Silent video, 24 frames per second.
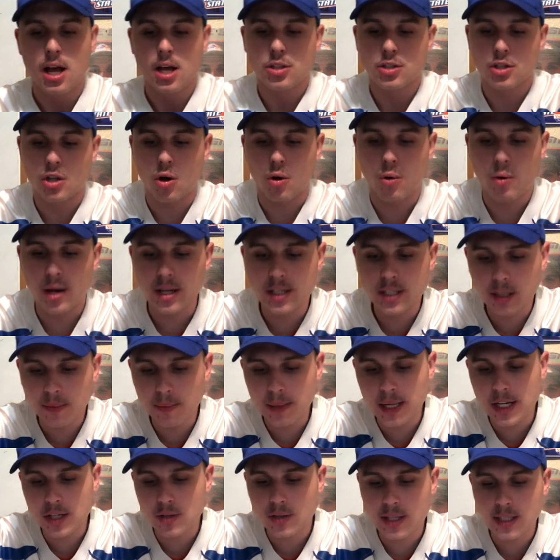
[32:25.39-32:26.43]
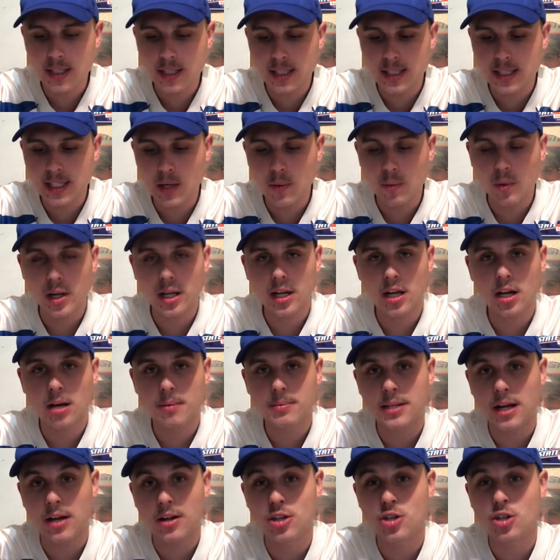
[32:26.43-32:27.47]
So it's going to be interesting to see what he
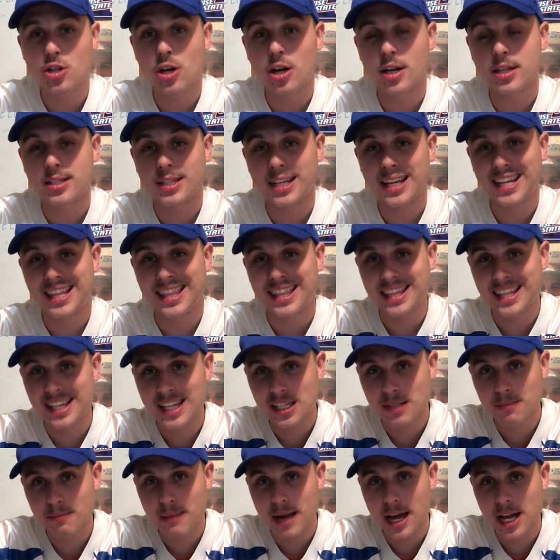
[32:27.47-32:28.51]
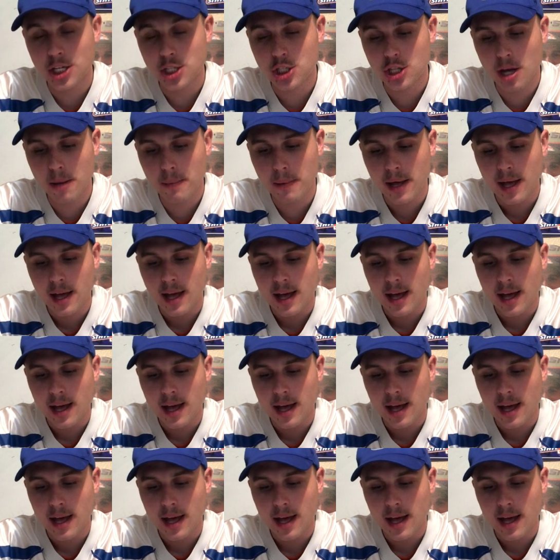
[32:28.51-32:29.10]
comes out and does in this matchup.